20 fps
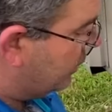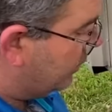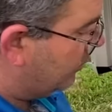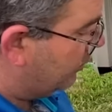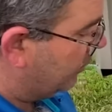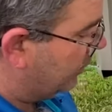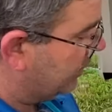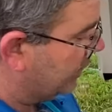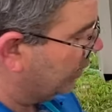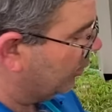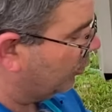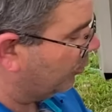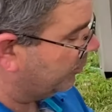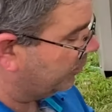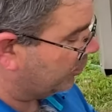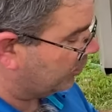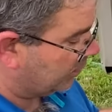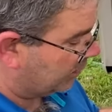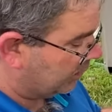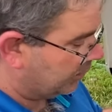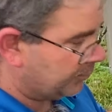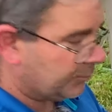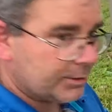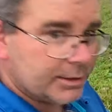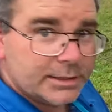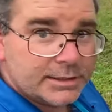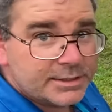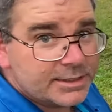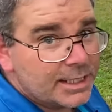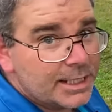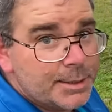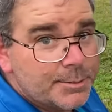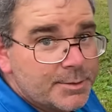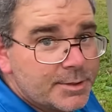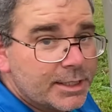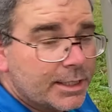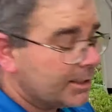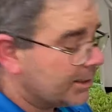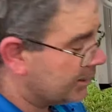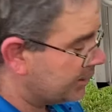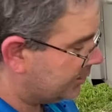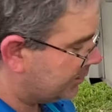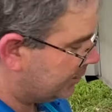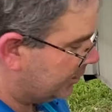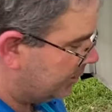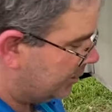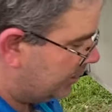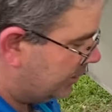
where the old board comes in, same size,